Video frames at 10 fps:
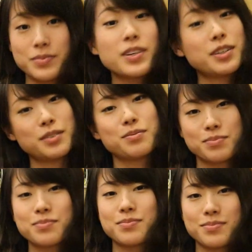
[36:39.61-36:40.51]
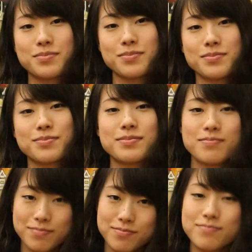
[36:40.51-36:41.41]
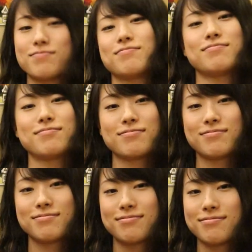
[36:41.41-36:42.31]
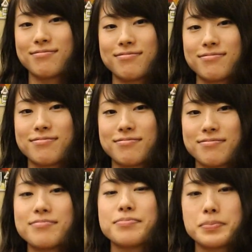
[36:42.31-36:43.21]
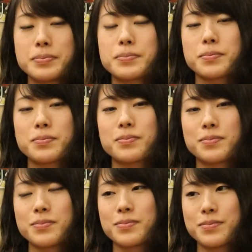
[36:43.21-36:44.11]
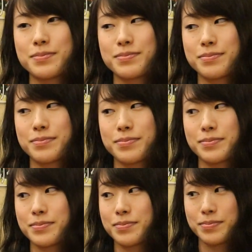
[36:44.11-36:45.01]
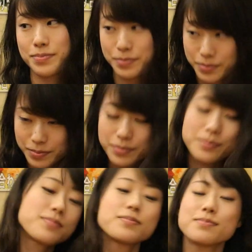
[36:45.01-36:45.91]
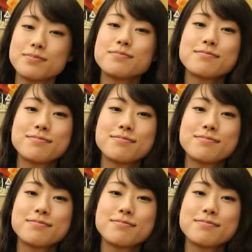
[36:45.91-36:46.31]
No words are spoken by the person on screen.